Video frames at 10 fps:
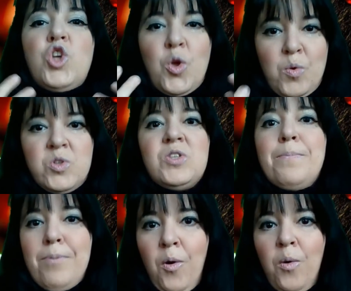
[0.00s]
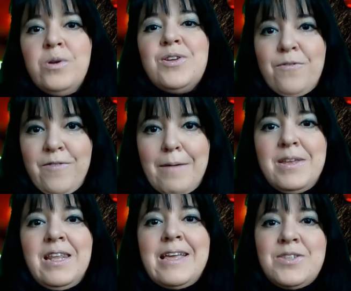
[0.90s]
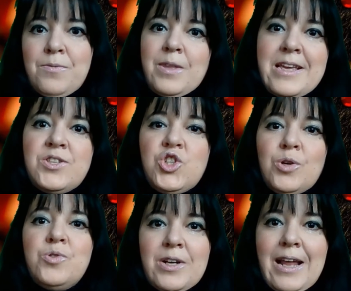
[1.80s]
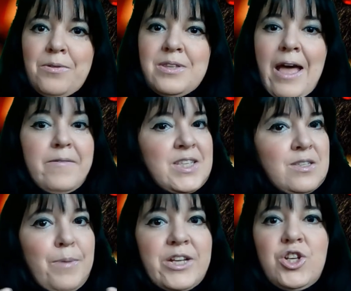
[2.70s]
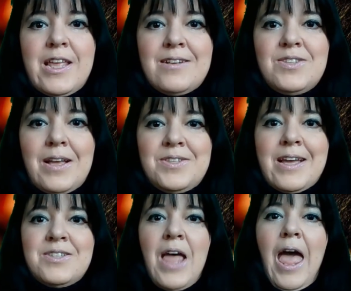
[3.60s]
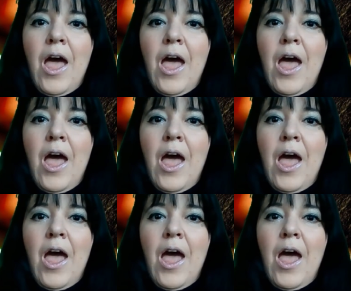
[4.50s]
to support families of these children out there, especially in Sussex.